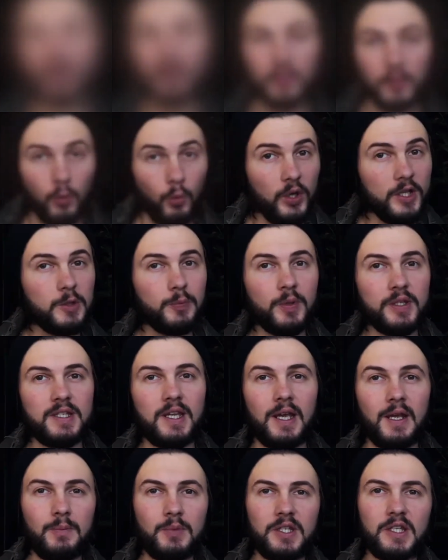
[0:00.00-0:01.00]
The Whisper
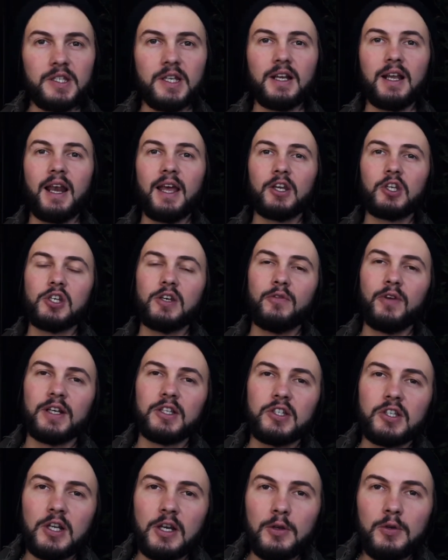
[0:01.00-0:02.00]
Tapes is a collection of
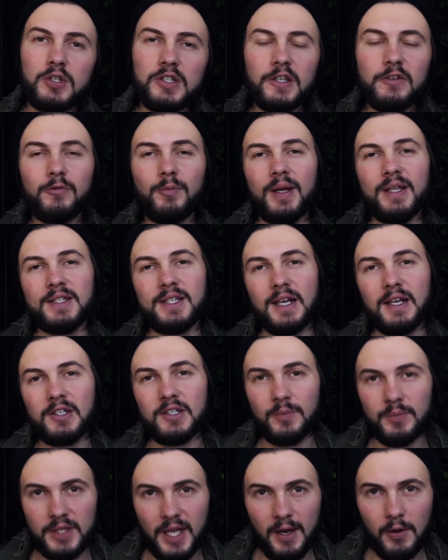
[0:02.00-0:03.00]
exclusive
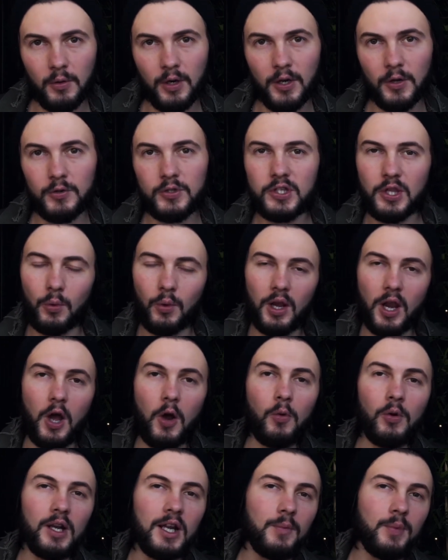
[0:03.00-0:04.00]
Mentalism downloads that will
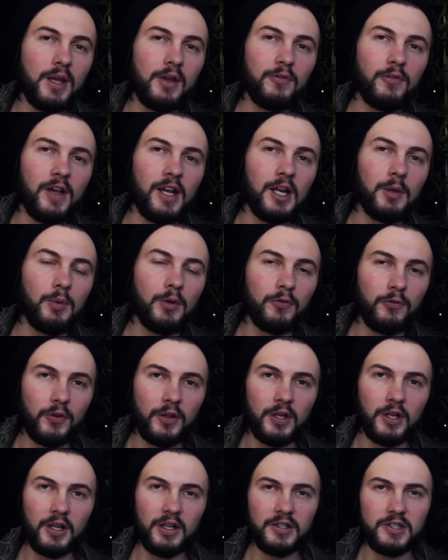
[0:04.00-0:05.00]
only be available for
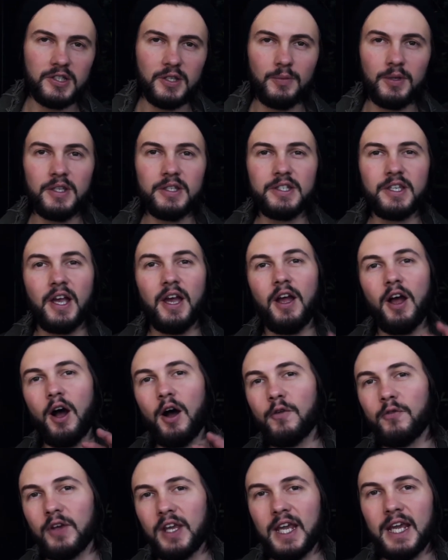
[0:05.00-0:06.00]
the customers
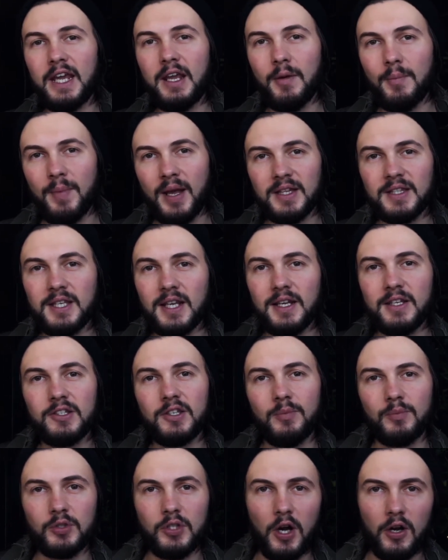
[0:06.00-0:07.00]
of
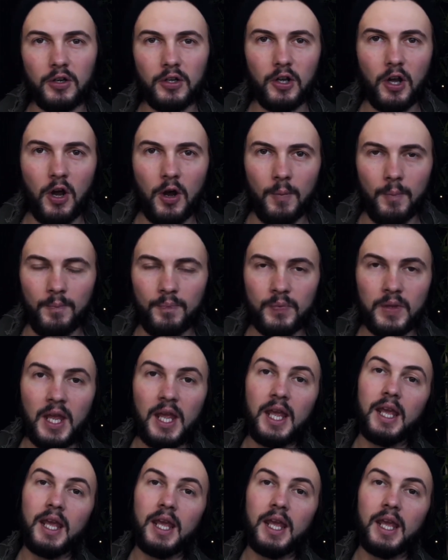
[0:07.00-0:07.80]
ementalism.com.